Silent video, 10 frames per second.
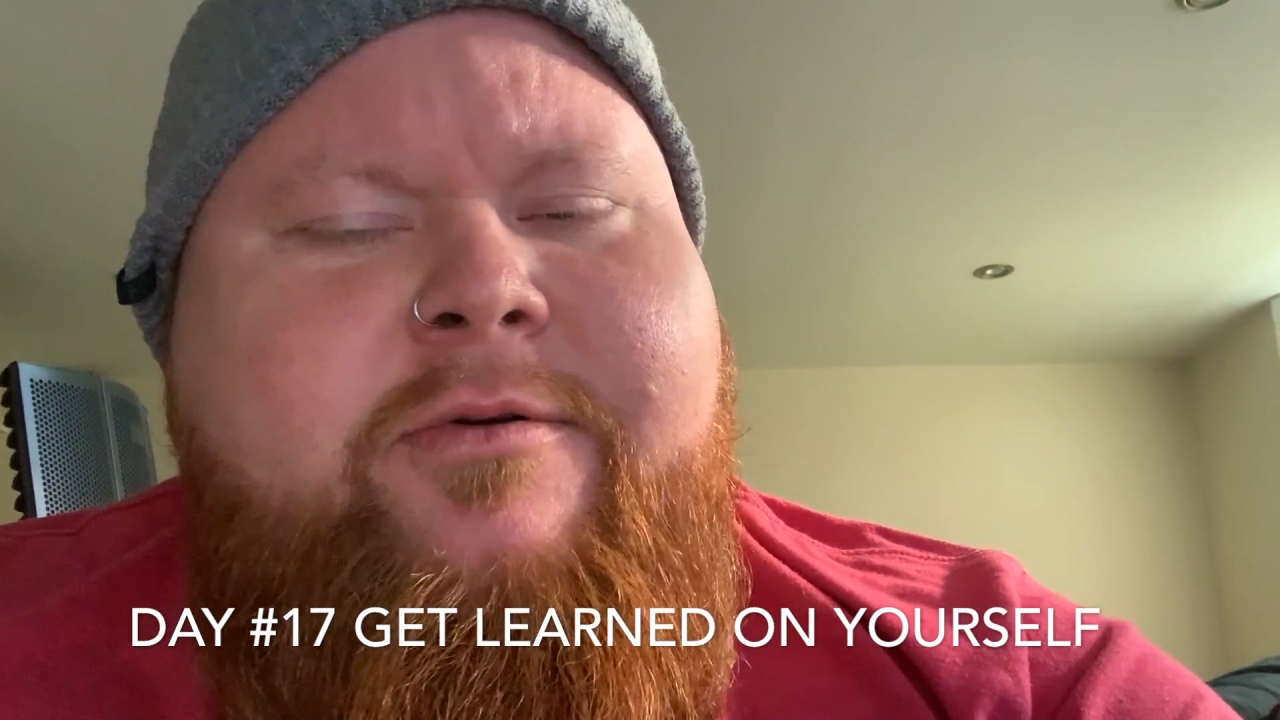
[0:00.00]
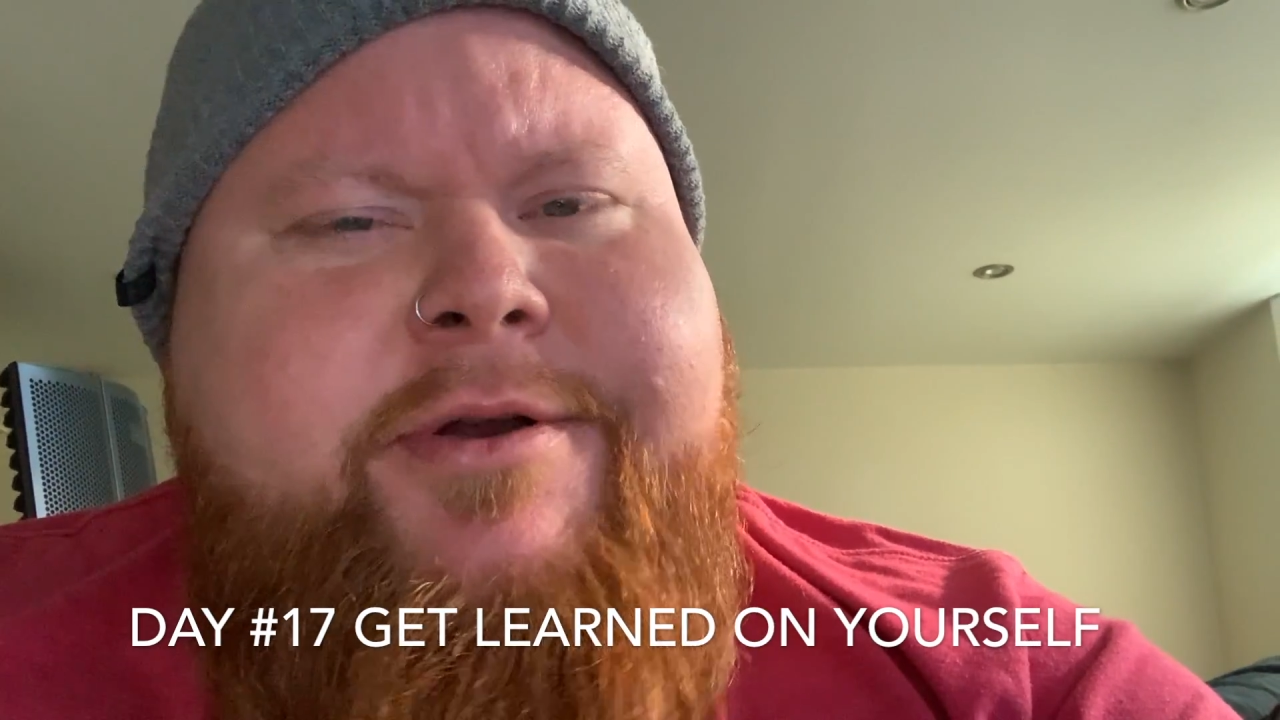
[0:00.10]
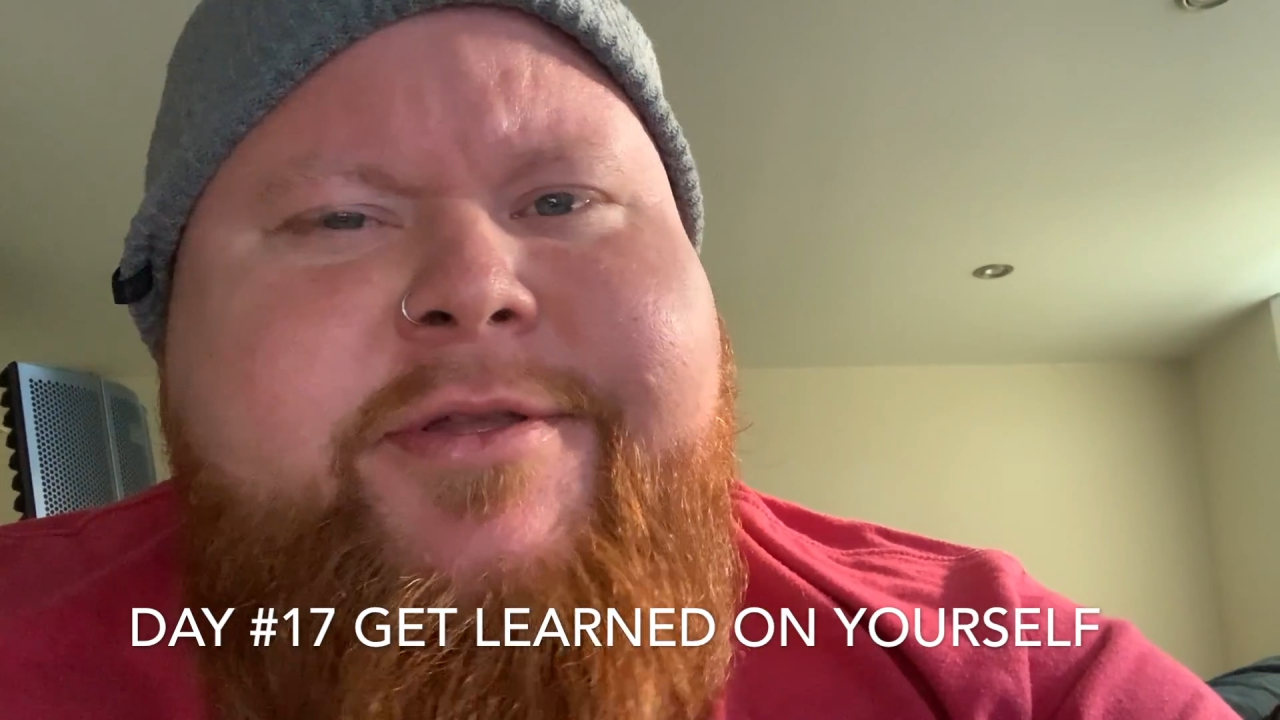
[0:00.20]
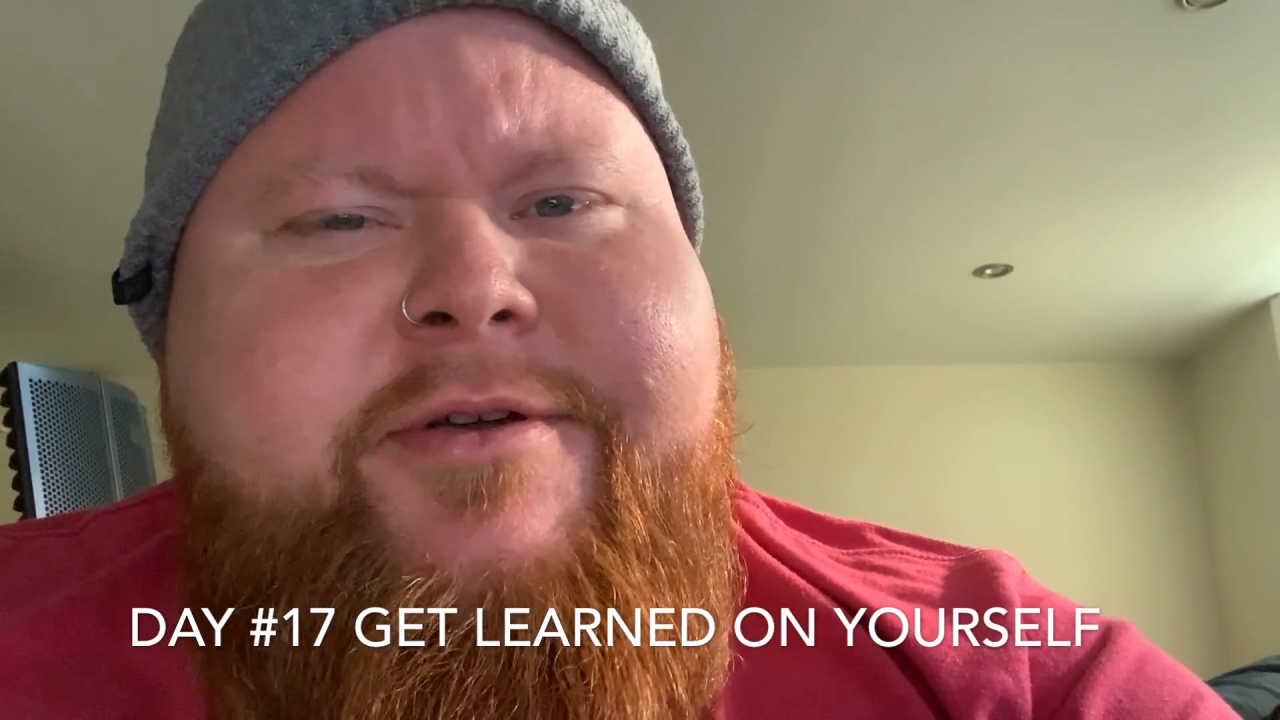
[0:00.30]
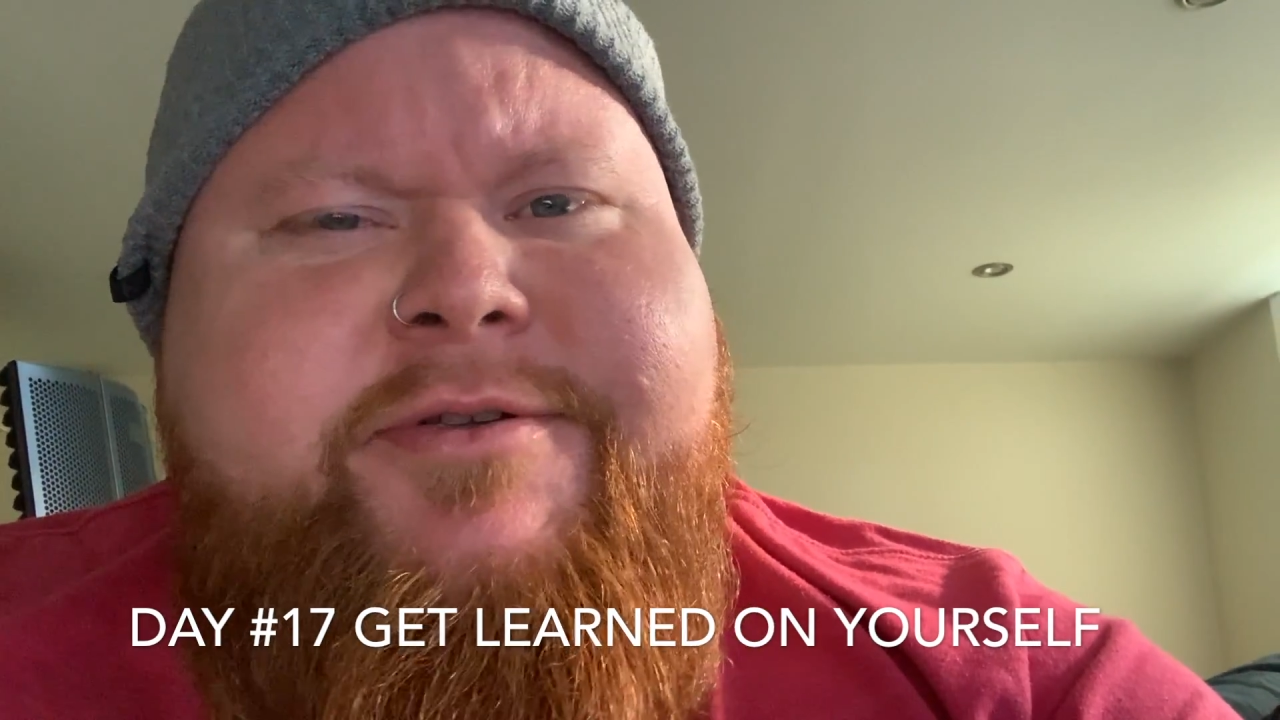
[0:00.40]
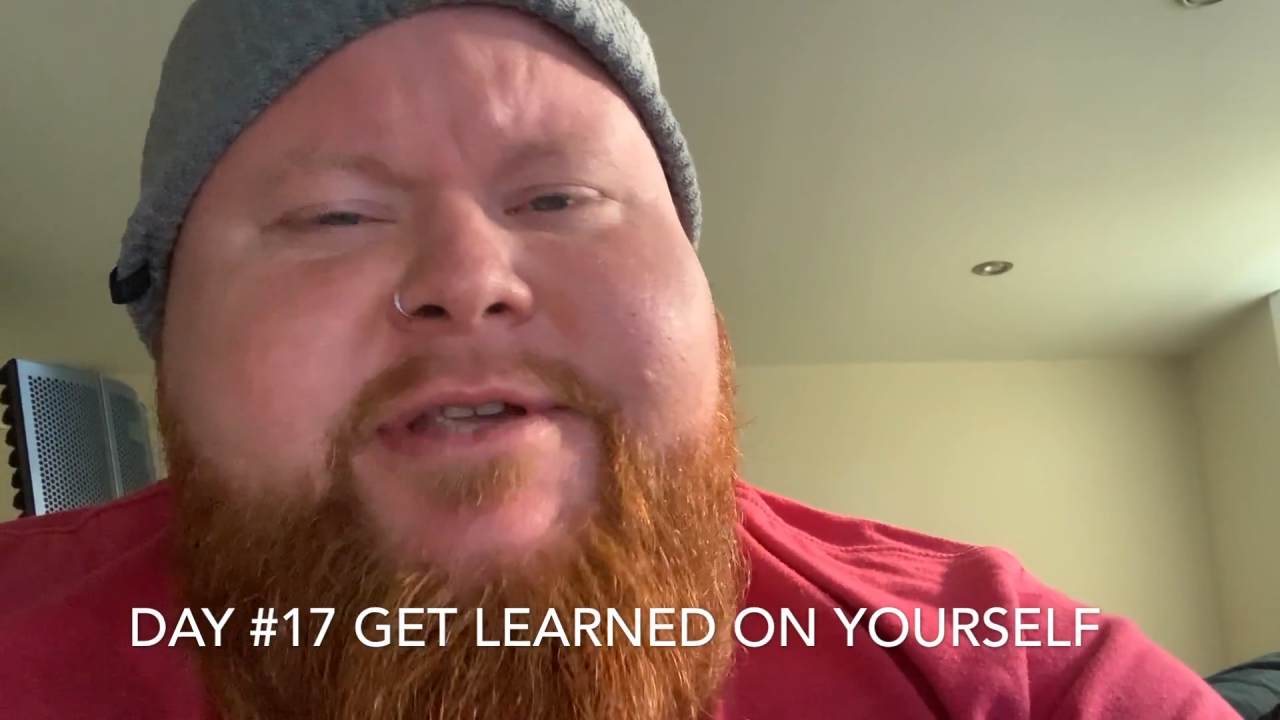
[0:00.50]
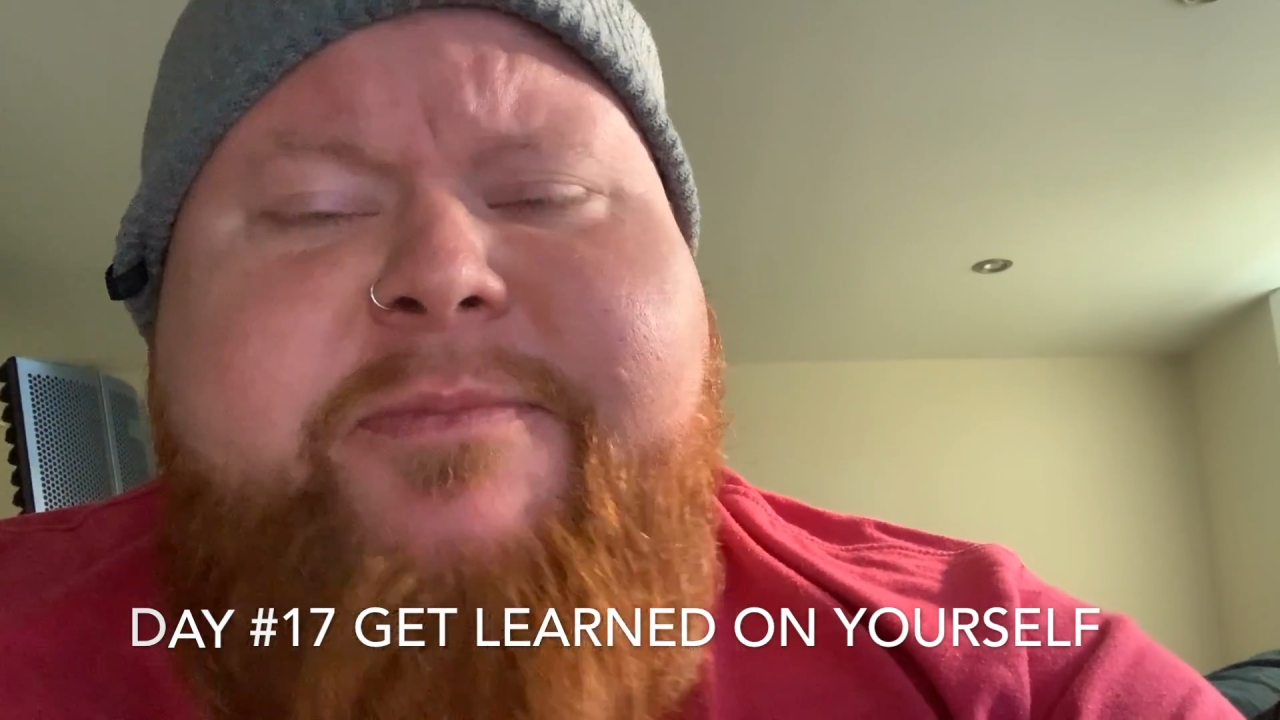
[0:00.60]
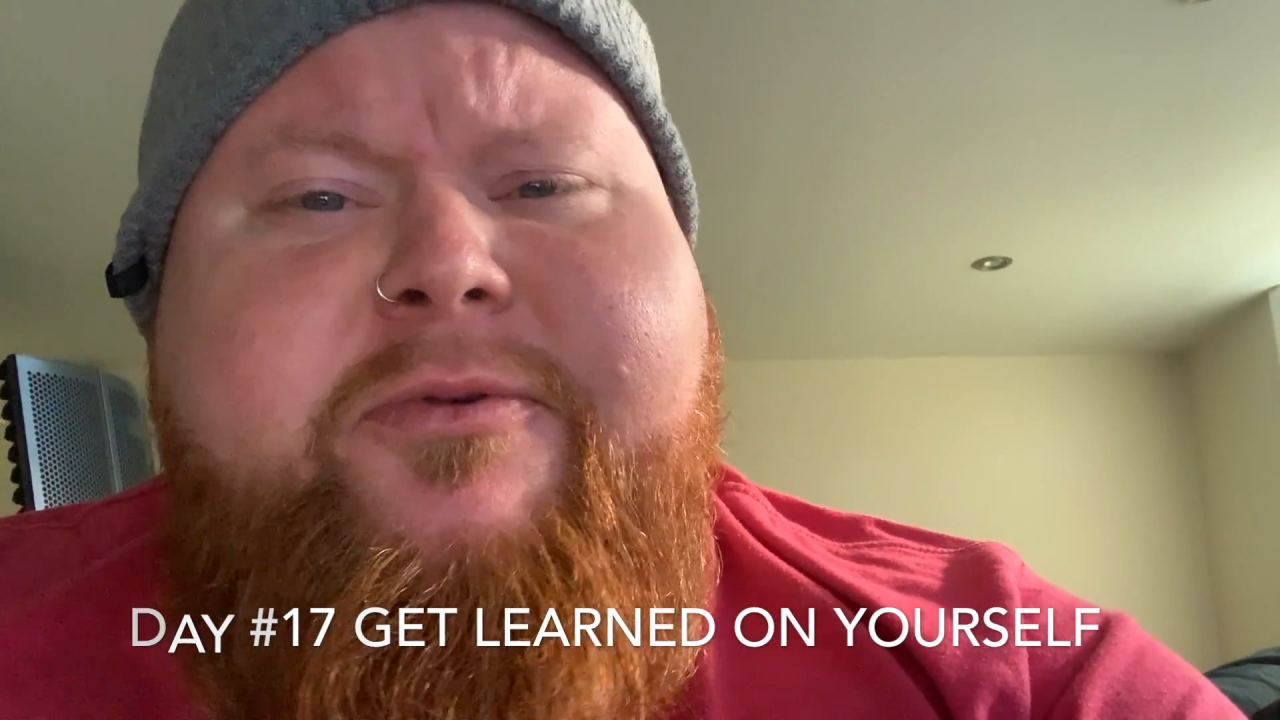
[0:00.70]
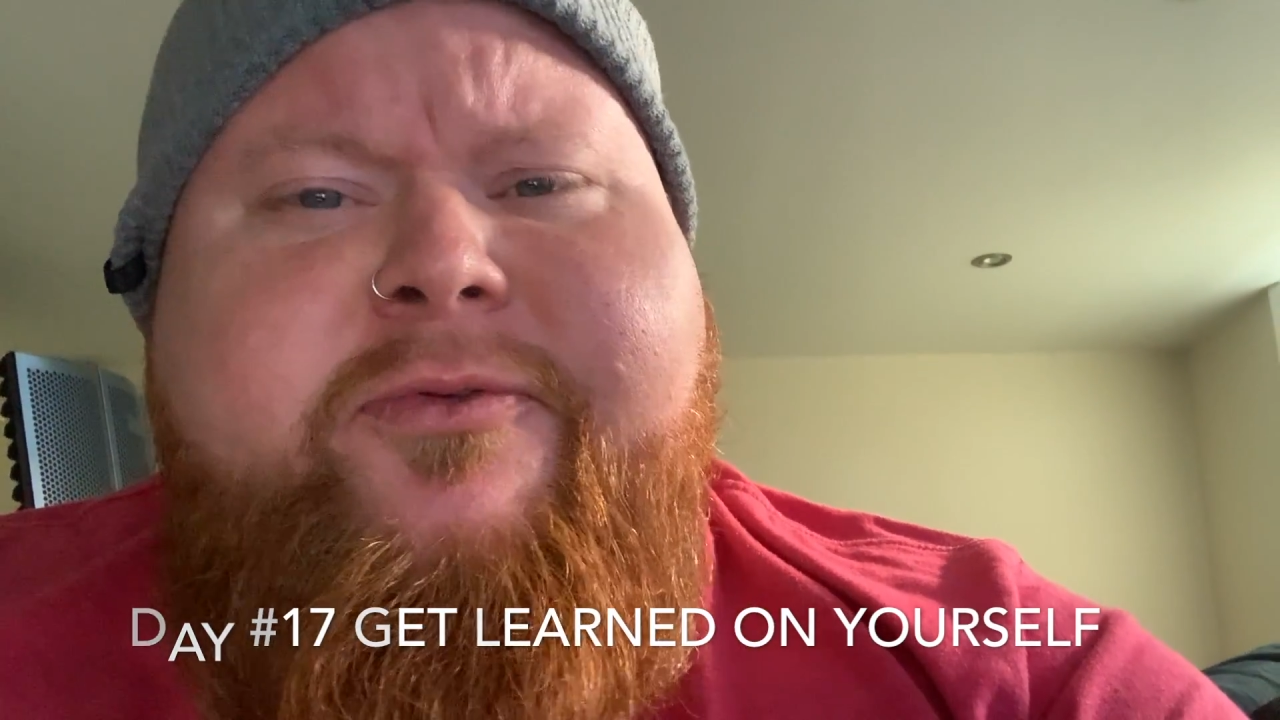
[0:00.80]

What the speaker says: one of those April